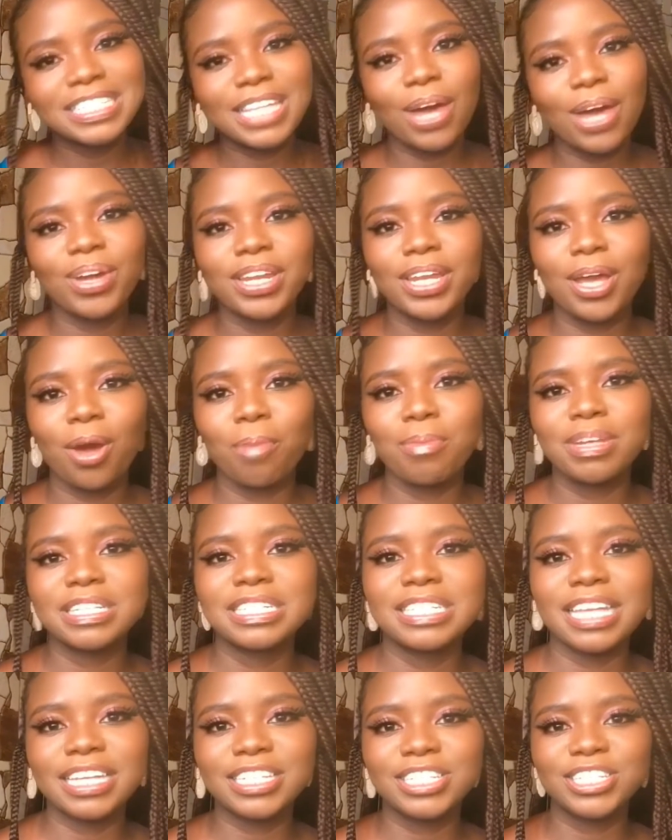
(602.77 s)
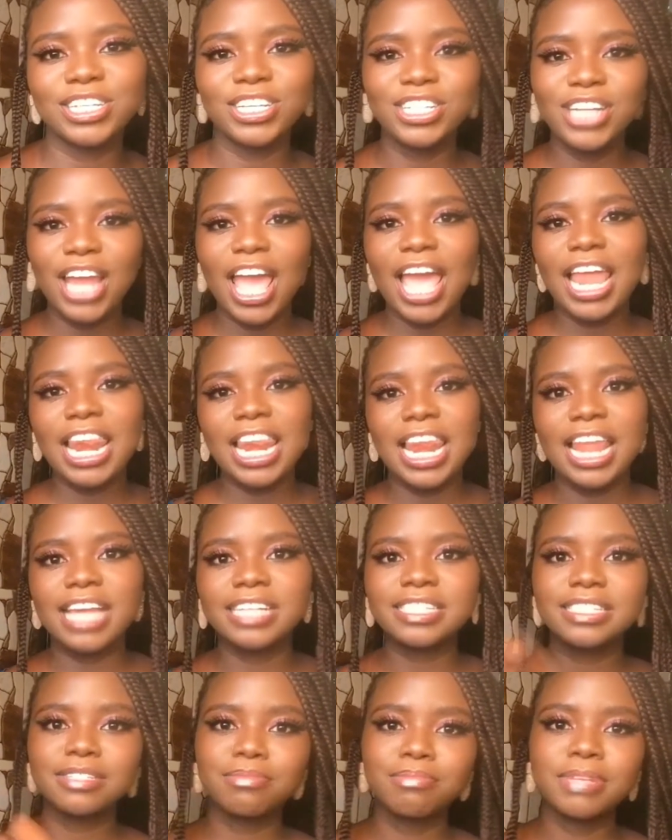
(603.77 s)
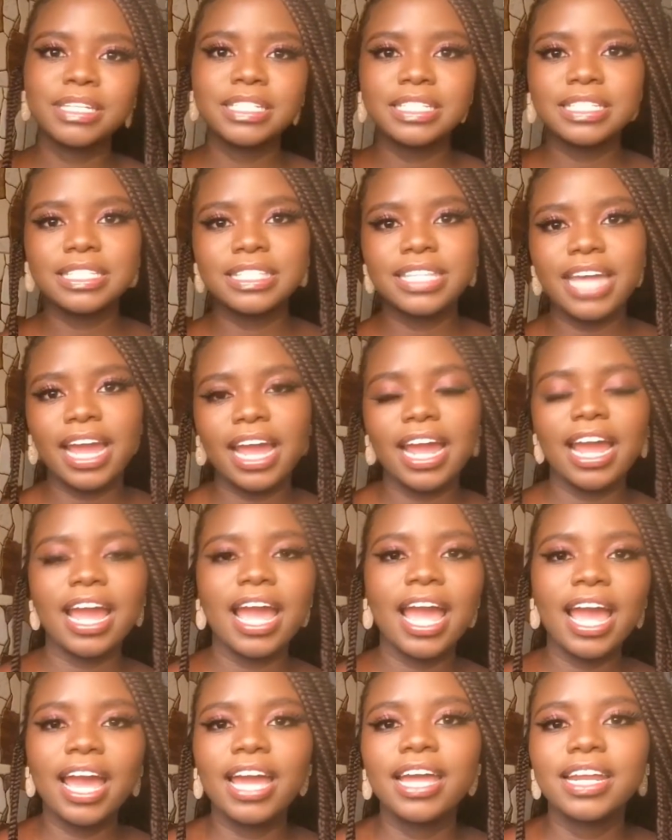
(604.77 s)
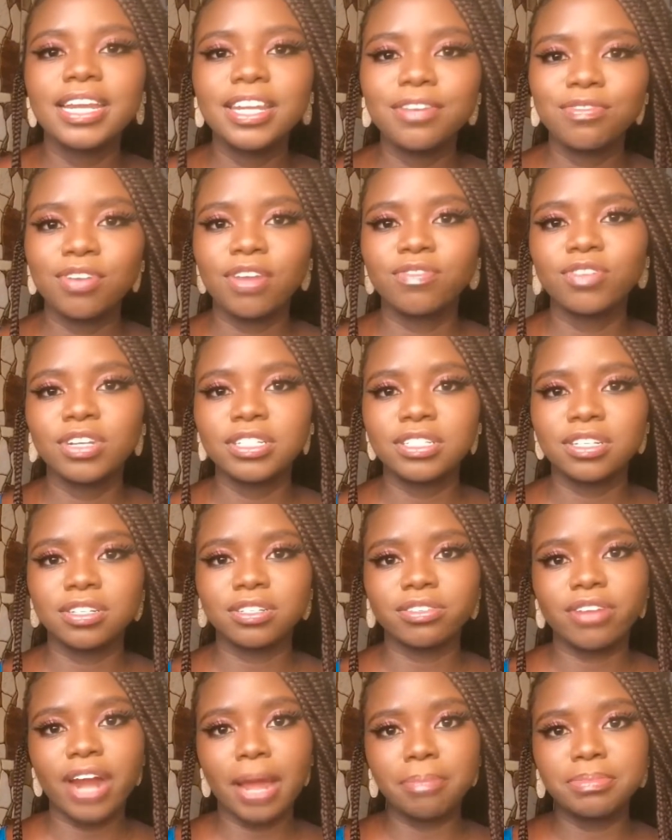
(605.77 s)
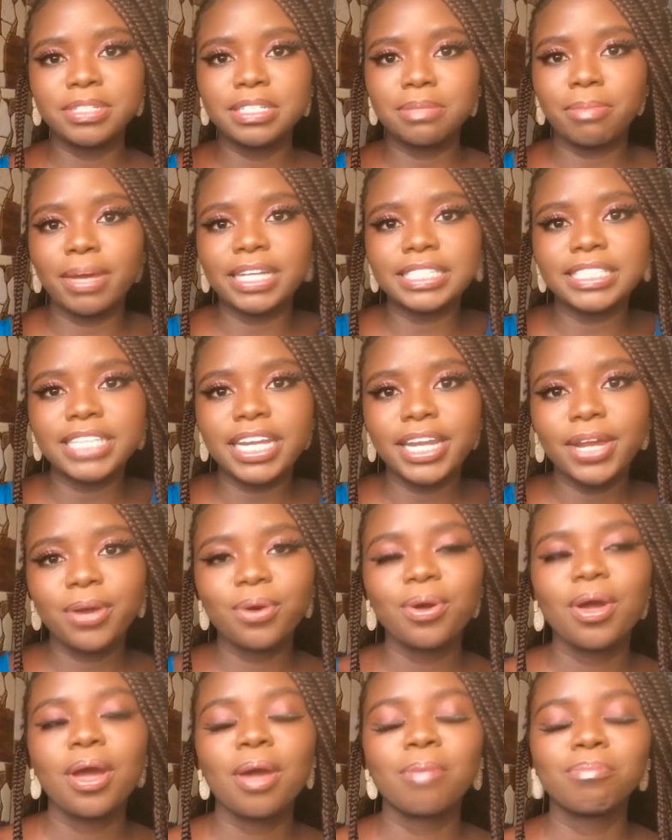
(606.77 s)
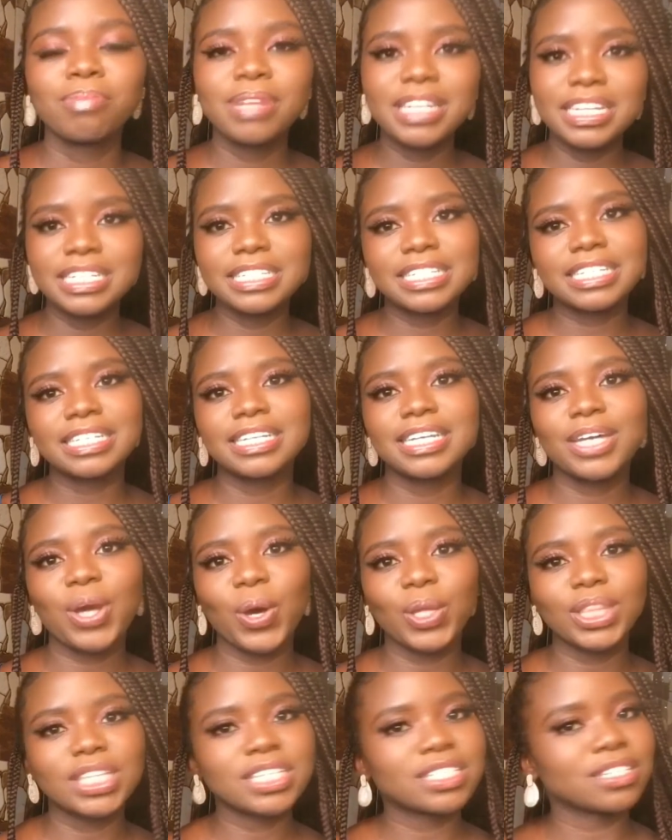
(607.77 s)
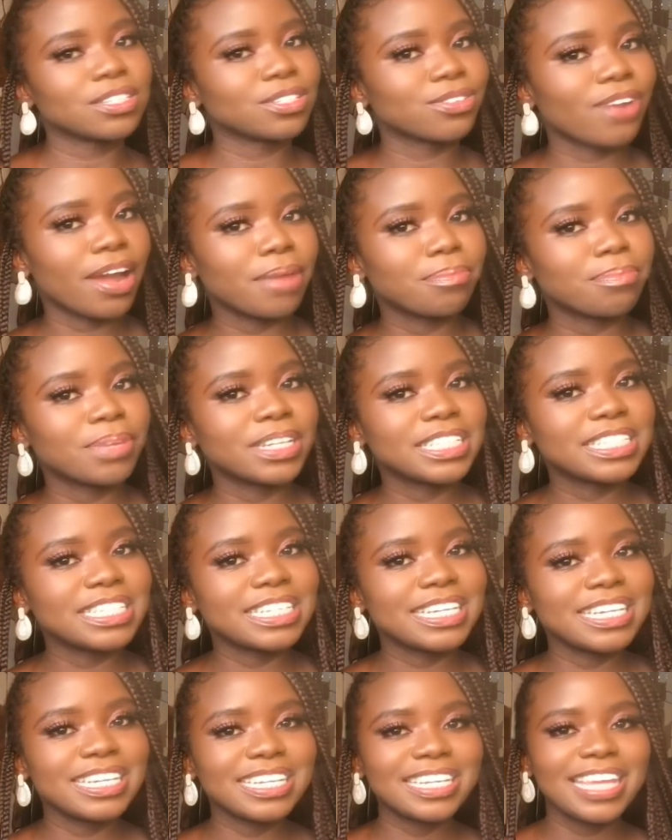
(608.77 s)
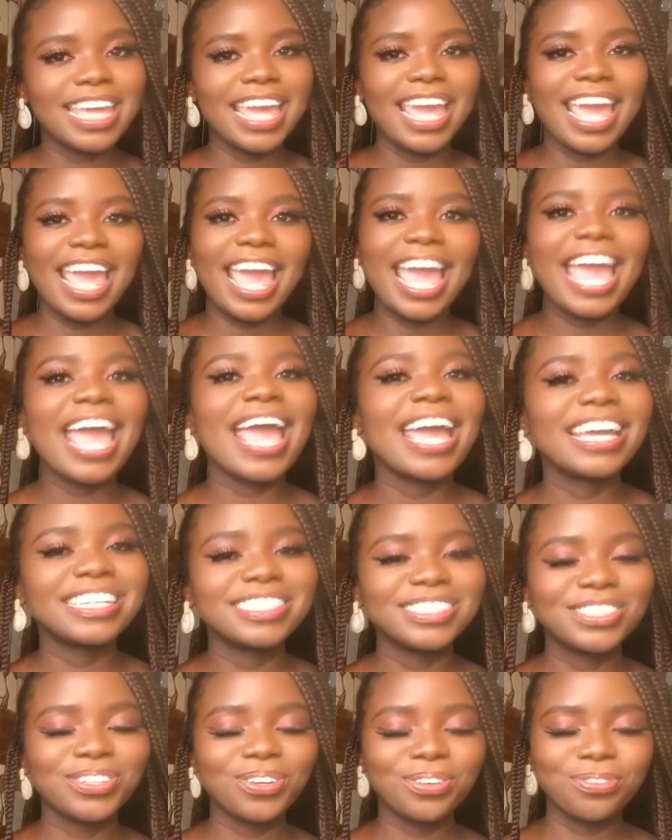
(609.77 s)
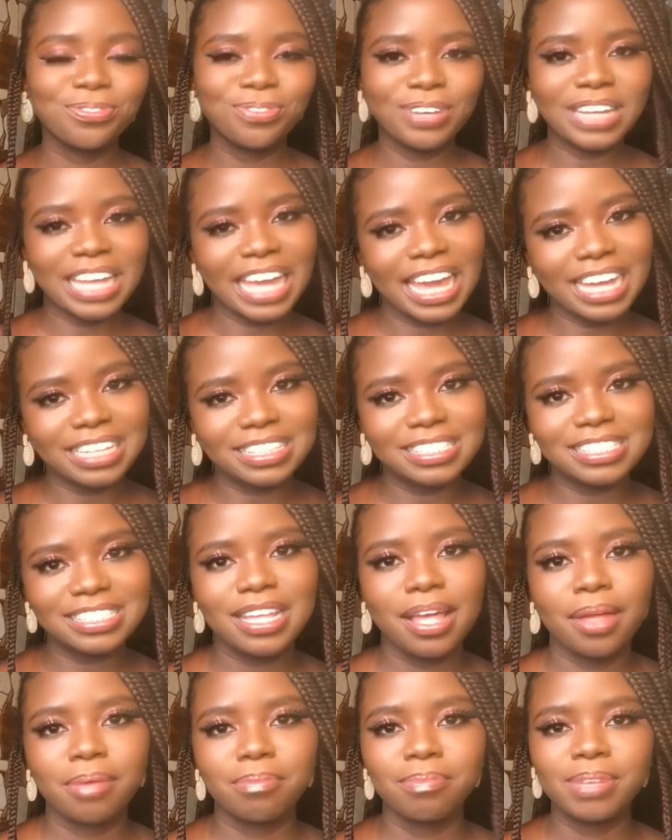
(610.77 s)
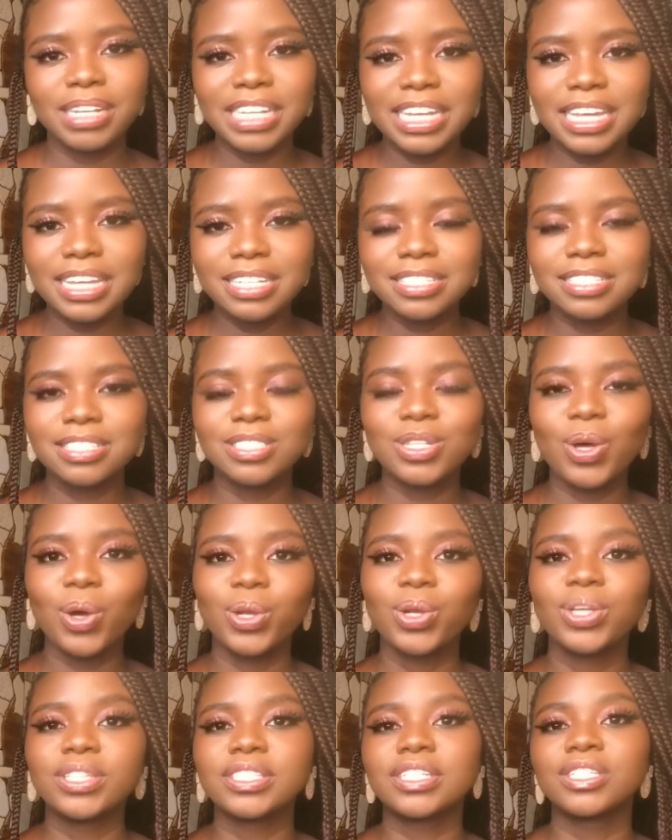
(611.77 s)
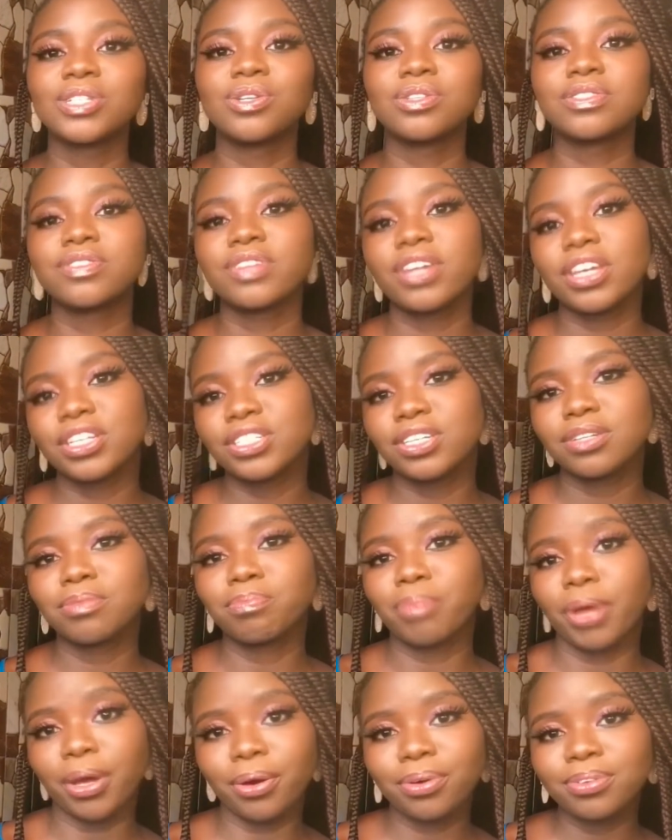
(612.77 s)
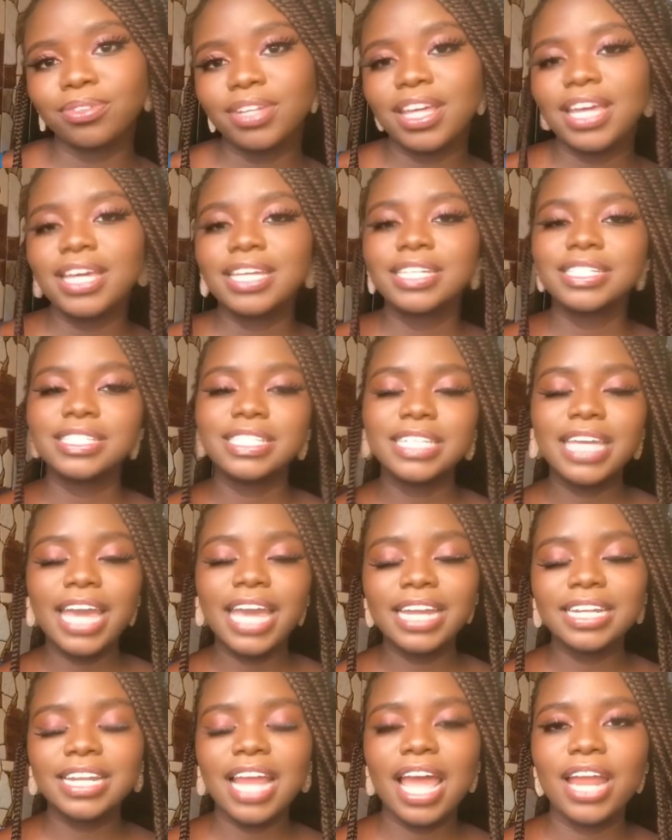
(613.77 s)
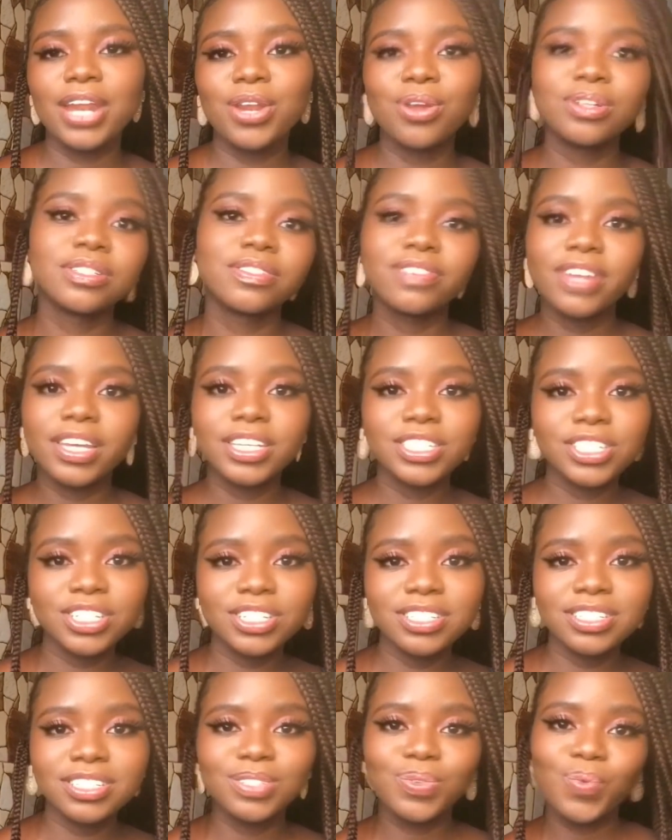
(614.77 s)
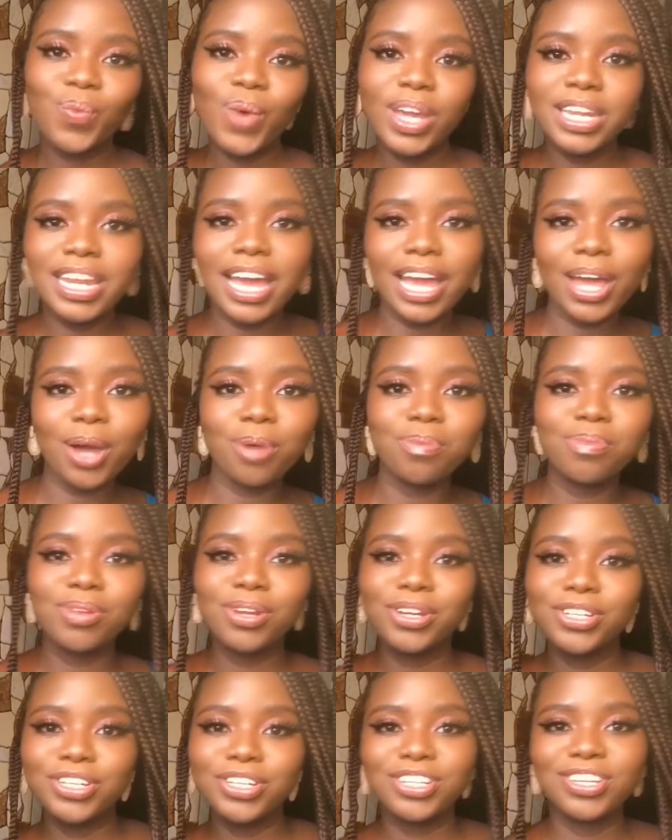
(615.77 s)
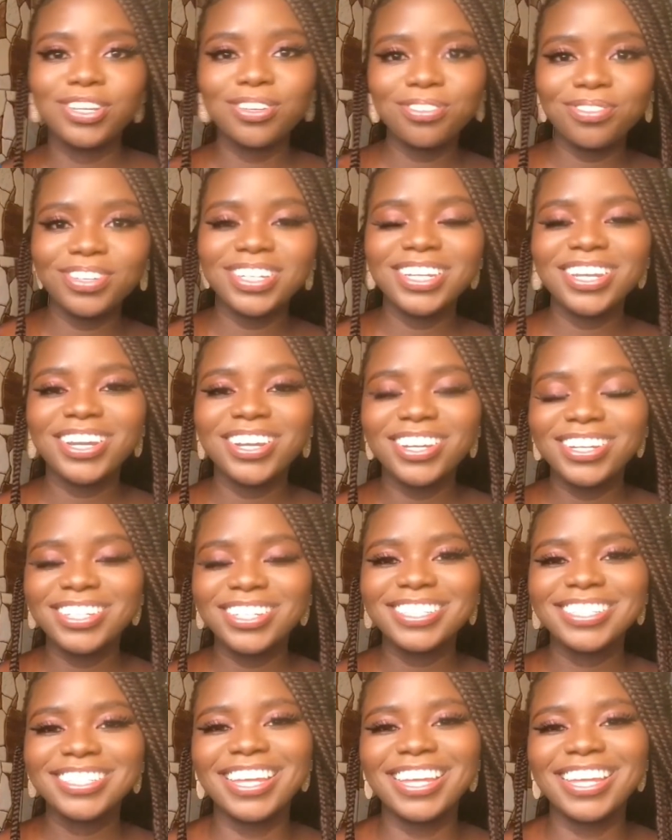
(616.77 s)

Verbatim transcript: in the comment section. Let's meet there. And if you have not subscribed to my channel, please click on the subscribe button. And don't forget, please turn on the notification bell get notifications when I upload new videos.